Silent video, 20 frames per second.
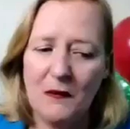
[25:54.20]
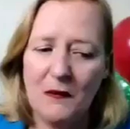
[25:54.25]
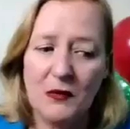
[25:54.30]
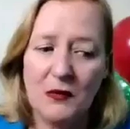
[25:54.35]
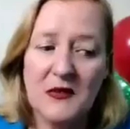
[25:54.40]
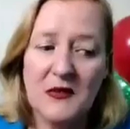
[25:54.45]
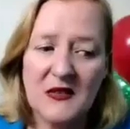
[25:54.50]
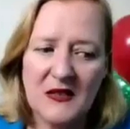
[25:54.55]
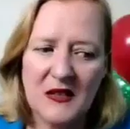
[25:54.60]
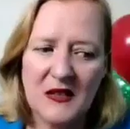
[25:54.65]

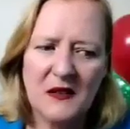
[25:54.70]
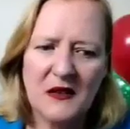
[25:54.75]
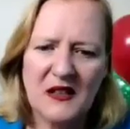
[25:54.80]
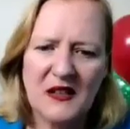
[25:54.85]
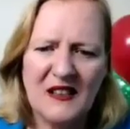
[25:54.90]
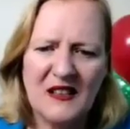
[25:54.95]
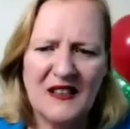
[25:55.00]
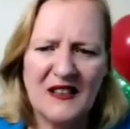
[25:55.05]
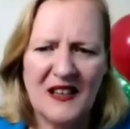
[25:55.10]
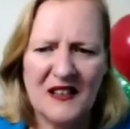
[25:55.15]
with
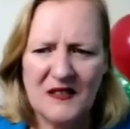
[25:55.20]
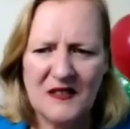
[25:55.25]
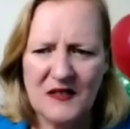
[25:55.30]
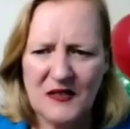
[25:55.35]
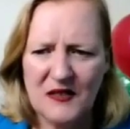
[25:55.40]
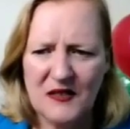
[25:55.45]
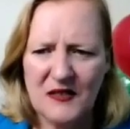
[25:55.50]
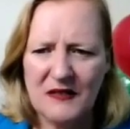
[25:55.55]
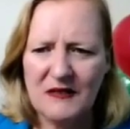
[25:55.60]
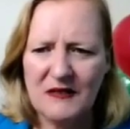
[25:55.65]
something
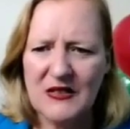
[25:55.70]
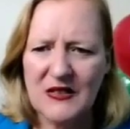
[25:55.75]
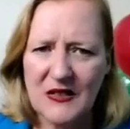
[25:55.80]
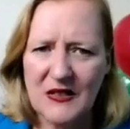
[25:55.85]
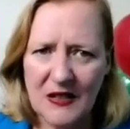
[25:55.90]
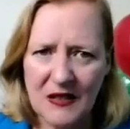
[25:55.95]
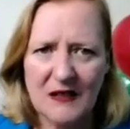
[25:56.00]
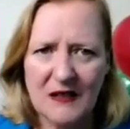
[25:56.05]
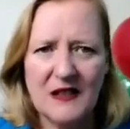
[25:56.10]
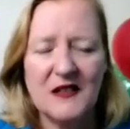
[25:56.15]
as
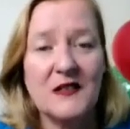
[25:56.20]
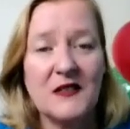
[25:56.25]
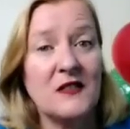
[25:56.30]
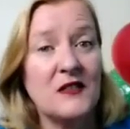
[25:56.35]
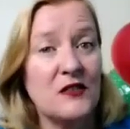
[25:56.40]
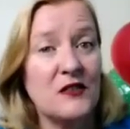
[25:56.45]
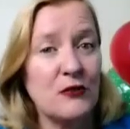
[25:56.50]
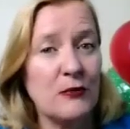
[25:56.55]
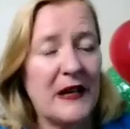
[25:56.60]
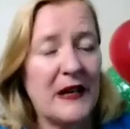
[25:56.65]
serious
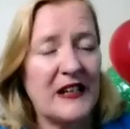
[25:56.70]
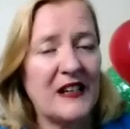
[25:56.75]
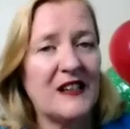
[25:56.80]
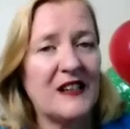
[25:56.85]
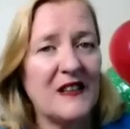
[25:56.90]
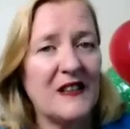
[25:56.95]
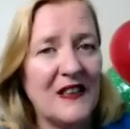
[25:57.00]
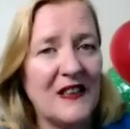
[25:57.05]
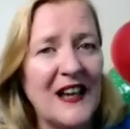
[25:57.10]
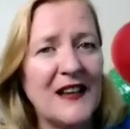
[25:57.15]
and dramatic
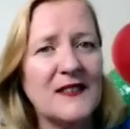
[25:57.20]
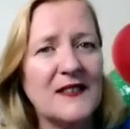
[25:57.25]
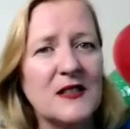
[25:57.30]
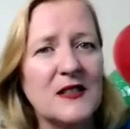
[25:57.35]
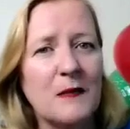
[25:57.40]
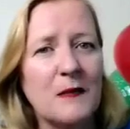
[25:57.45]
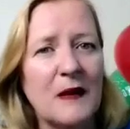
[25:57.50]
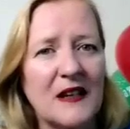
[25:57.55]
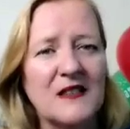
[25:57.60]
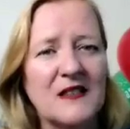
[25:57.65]
in that
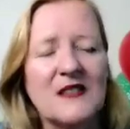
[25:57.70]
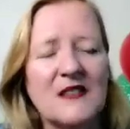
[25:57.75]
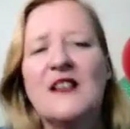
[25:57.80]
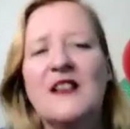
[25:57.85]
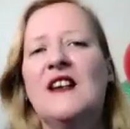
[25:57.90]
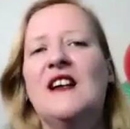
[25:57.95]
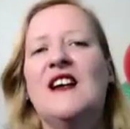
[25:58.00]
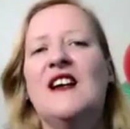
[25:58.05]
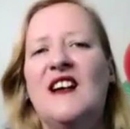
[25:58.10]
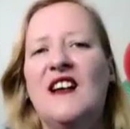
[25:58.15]
space,
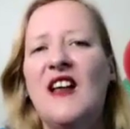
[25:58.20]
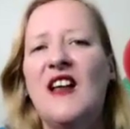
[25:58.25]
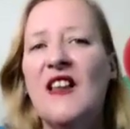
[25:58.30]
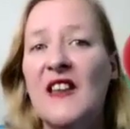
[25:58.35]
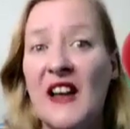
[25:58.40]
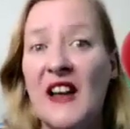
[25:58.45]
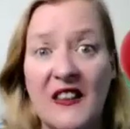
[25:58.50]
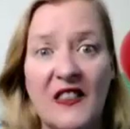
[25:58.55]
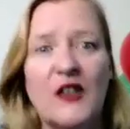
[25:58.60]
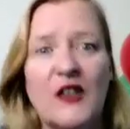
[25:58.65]

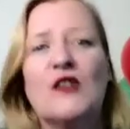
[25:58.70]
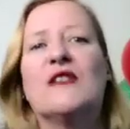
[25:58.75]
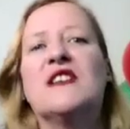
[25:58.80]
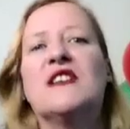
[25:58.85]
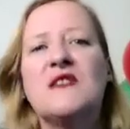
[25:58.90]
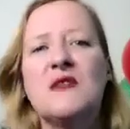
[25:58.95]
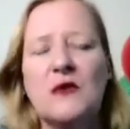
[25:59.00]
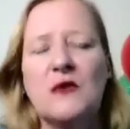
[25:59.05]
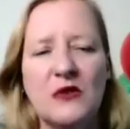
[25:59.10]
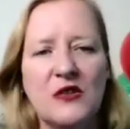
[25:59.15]
that there
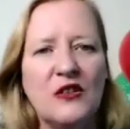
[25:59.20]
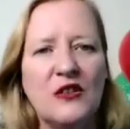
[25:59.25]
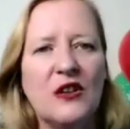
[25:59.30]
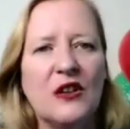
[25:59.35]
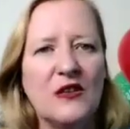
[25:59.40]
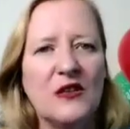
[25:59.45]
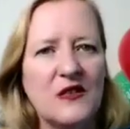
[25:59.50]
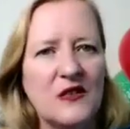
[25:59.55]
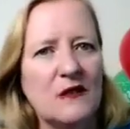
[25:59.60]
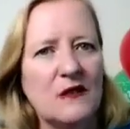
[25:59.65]
is good
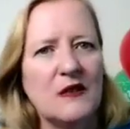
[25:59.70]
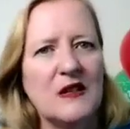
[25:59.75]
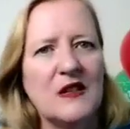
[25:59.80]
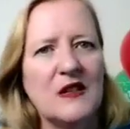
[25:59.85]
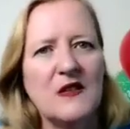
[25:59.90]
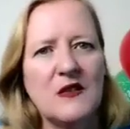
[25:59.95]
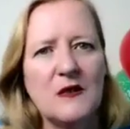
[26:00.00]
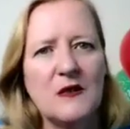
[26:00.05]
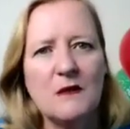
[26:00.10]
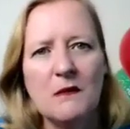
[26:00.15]
news. There
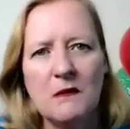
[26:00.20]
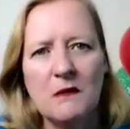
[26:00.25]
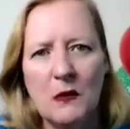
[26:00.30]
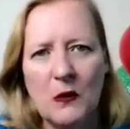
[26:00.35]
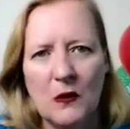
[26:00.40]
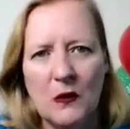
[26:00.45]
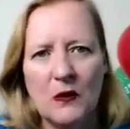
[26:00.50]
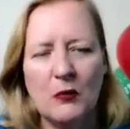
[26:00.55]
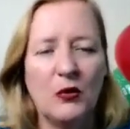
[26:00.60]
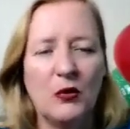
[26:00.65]
is
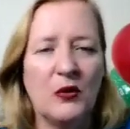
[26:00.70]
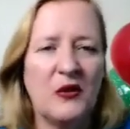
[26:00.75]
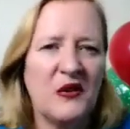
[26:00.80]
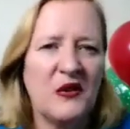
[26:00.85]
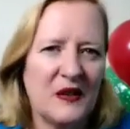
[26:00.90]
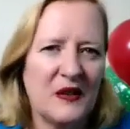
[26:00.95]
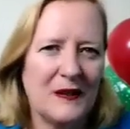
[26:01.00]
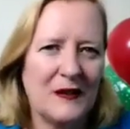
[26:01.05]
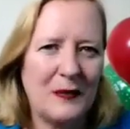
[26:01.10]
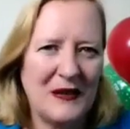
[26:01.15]
more and more
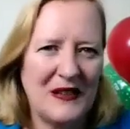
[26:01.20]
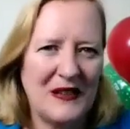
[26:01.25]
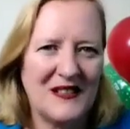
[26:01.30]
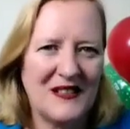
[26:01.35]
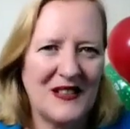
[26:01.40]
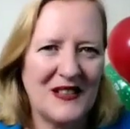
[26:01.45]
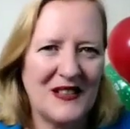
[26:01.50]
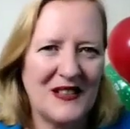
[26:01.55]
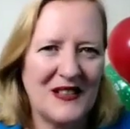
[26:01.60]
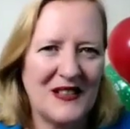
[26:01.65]
therapies
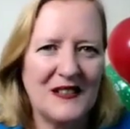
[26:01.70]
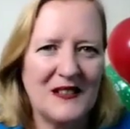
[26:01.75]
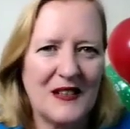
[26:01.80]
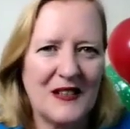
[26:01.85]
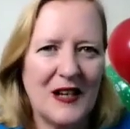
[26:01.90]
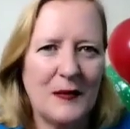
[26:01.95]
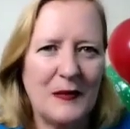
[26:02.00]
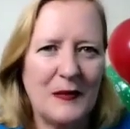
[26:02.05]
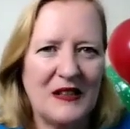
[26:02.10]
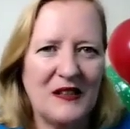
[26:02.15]
and things
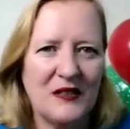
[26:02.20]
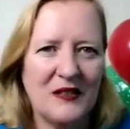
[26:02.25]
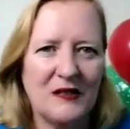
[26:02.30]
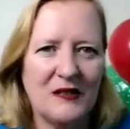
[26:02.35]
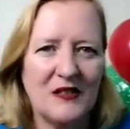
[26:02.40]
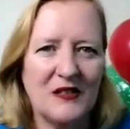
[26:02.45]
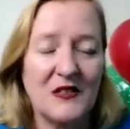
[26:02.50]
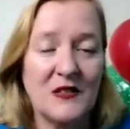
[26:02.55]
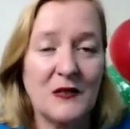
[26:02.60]
coming through to